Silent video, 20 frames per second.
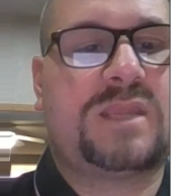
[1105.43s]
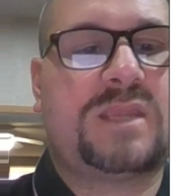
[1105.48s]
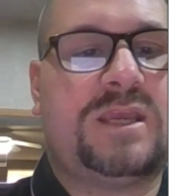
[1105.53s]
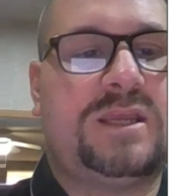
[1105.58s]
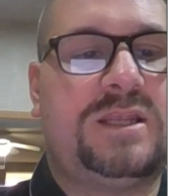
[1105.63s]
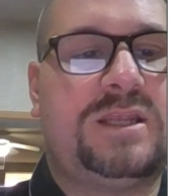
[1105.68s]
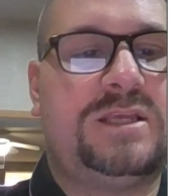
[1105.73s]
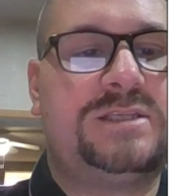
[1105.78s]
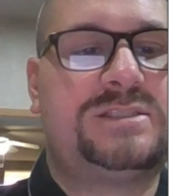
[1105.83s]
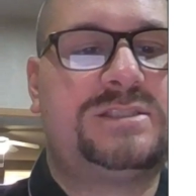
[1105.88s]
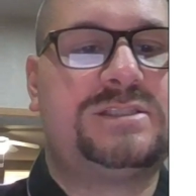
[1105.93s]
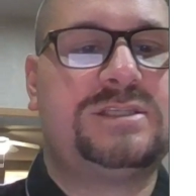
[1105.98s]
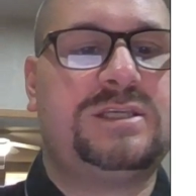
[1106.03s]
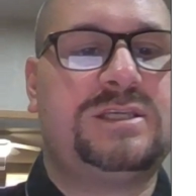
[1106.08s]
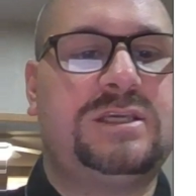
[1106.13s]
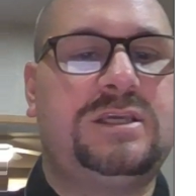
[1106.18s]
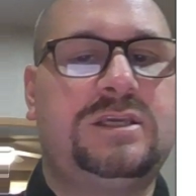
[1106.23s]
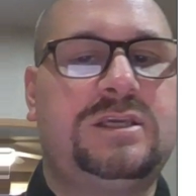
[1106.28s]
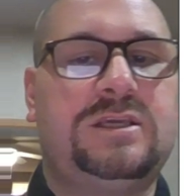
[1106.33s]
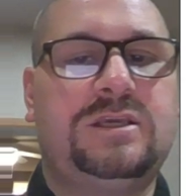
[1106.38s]
It is
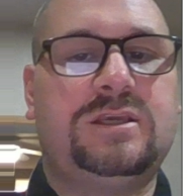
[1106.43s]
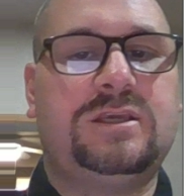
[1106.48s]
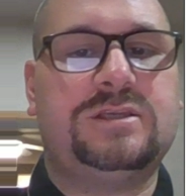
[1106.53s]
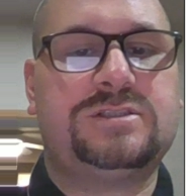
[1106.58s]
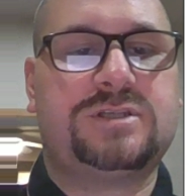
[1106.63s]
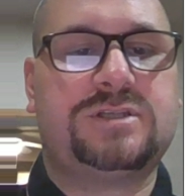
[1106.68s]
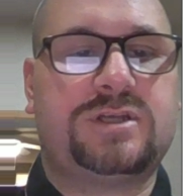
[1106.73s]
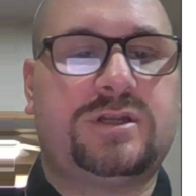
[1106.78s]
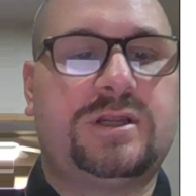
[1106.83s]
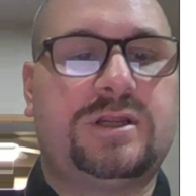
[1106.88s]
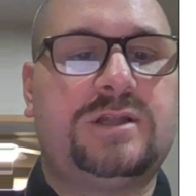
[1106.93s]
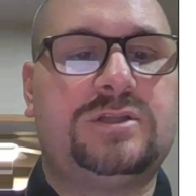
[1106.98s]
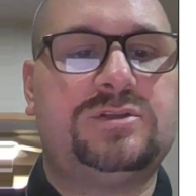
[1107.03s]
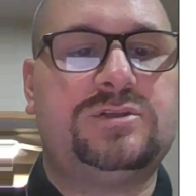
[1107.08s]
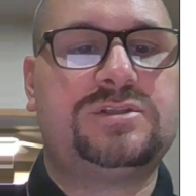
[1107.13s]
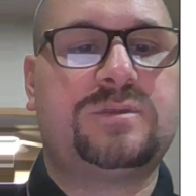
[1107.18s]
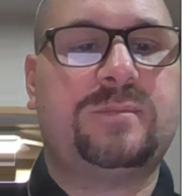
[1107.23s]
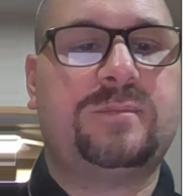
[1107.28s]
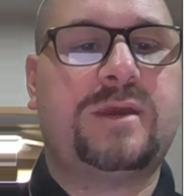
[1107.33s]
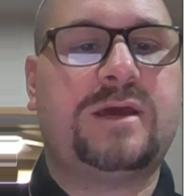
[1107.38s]
C. So you're going to have to do
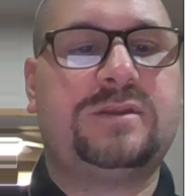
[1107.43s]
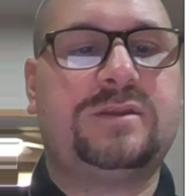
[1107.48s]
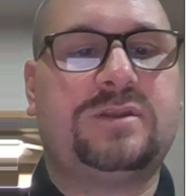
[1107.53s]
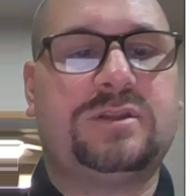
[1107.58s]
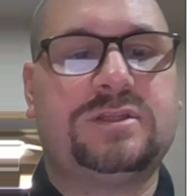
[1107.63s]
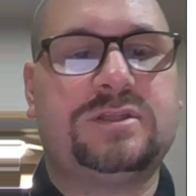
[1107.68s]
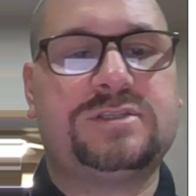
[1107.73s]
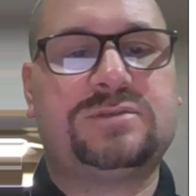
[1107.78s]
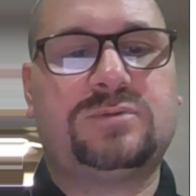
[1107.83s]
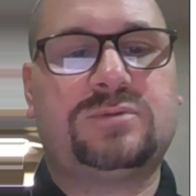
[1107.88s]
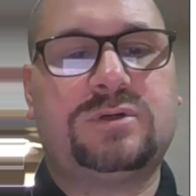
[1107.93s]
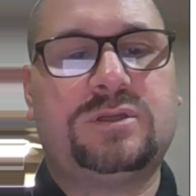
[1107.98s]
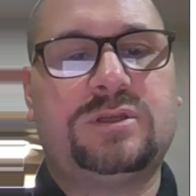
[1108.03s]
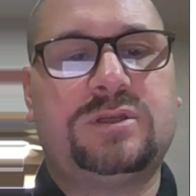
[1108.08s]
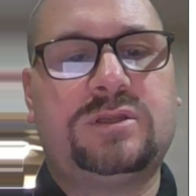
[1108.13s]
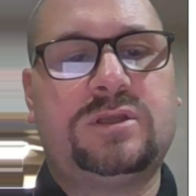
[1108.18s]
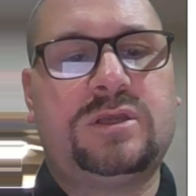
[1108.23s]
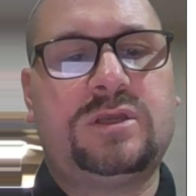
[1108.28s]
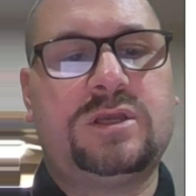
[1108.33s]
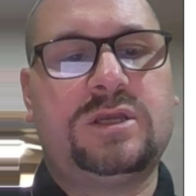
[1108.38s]
some math on this one.